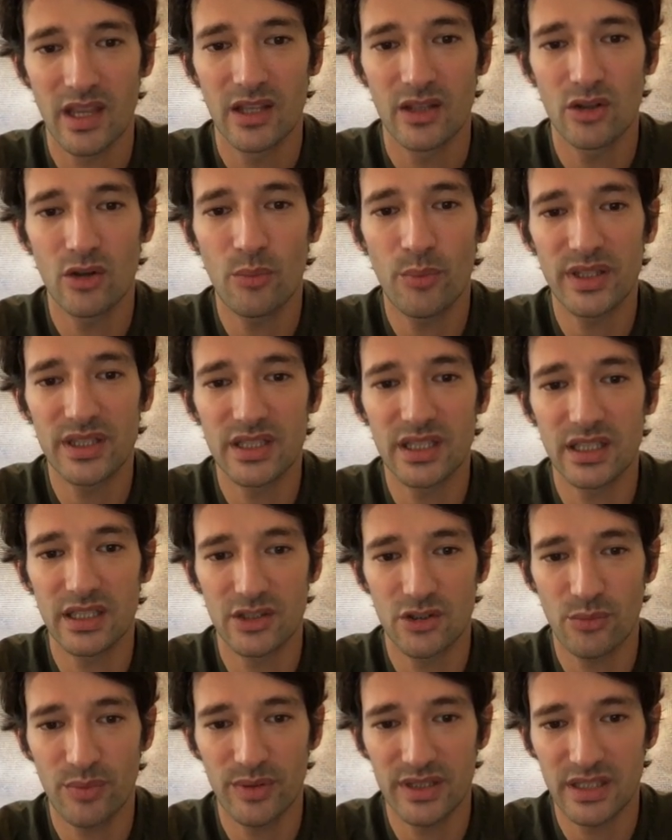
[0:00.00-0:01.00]

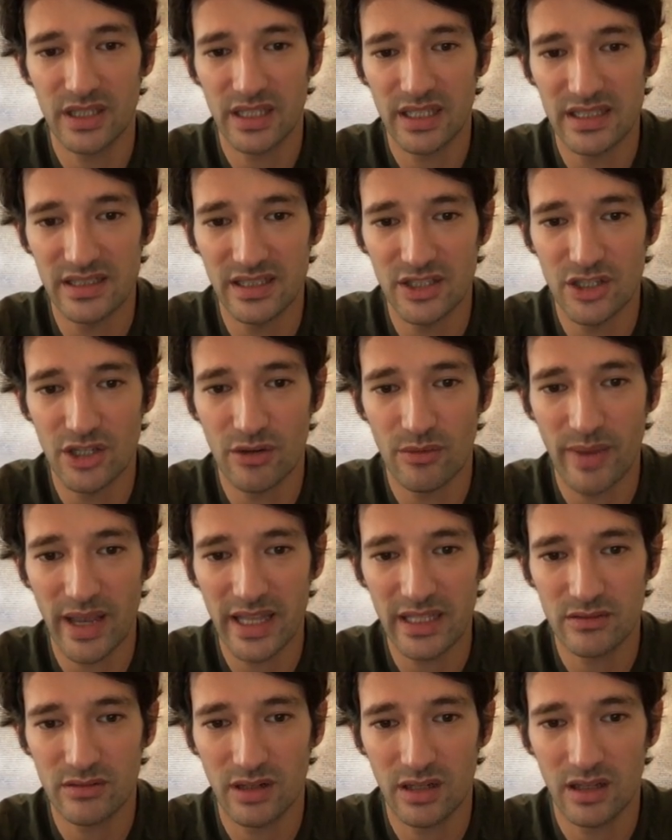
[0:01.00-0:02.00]
Jupiter is the
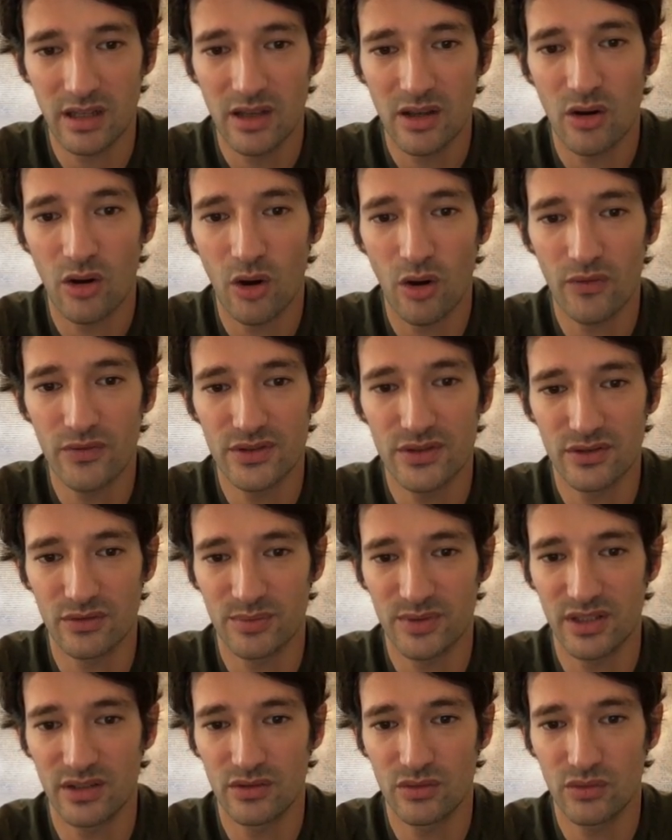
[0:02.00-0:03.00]
geometral of
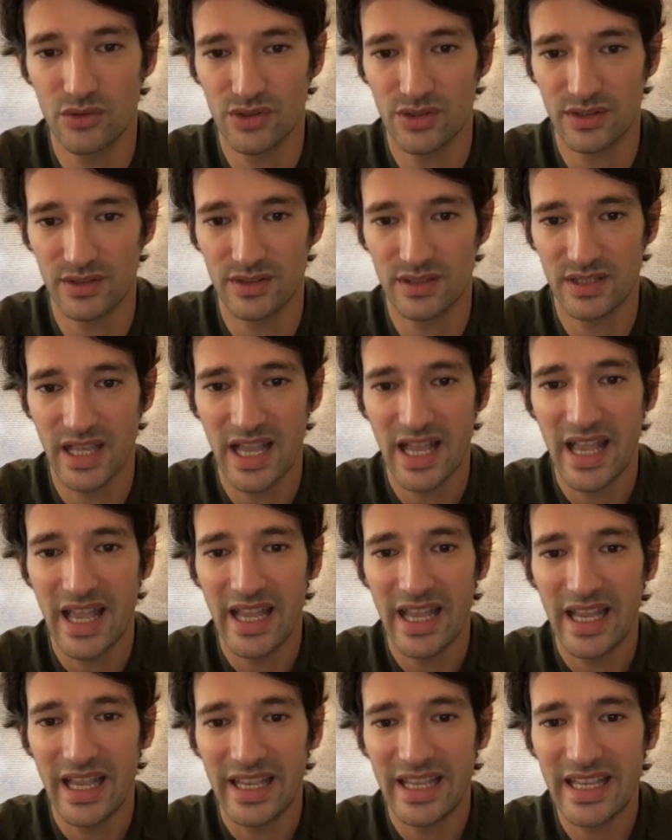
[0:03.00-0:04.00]
substitutions.
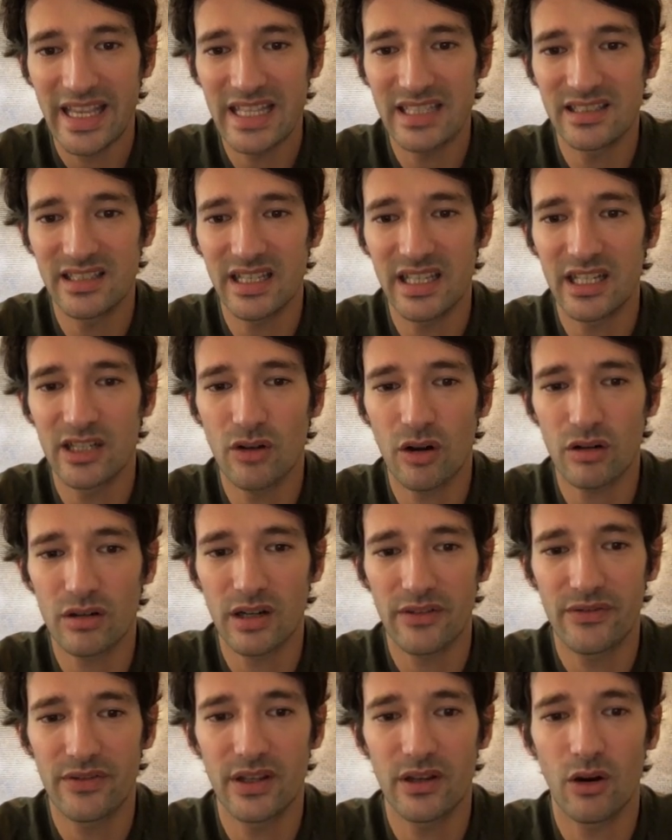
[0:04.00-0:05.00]
He is the
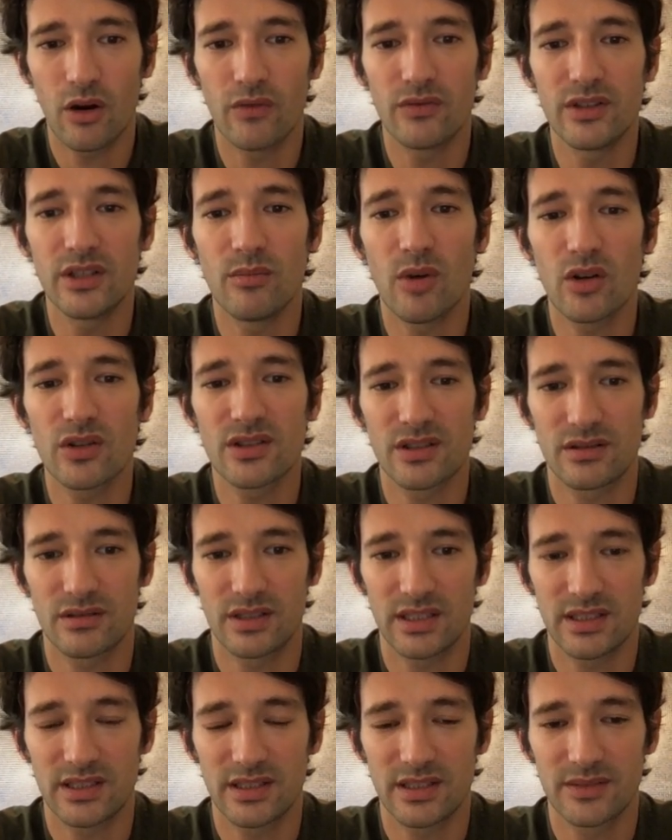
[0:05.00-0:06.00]
iconography of the
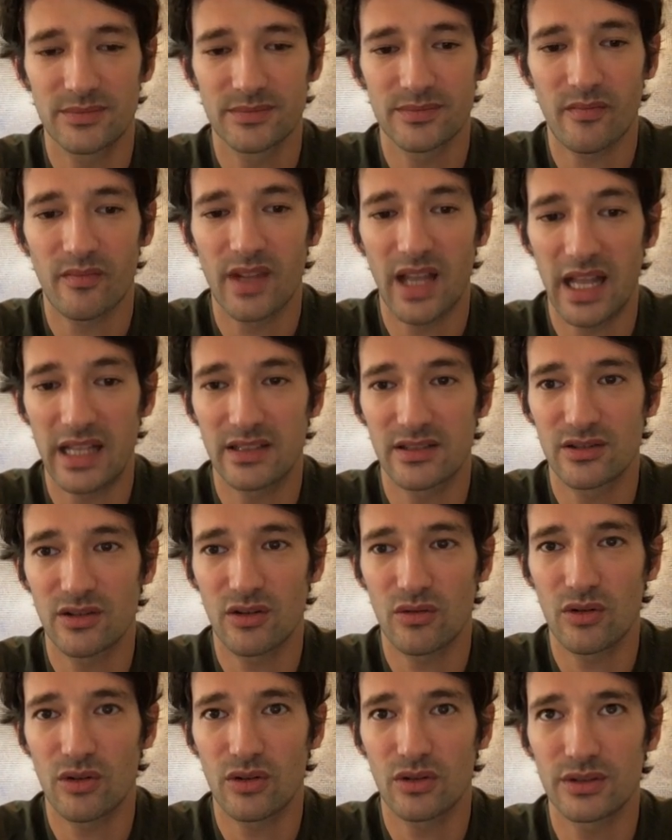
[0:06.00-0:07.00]
monstrous, and so
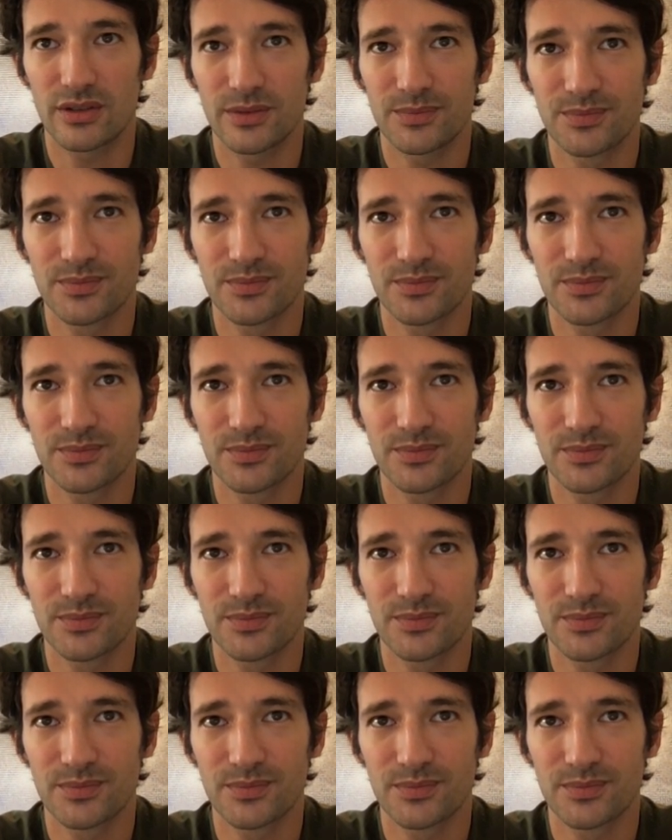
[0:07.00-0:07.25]
on.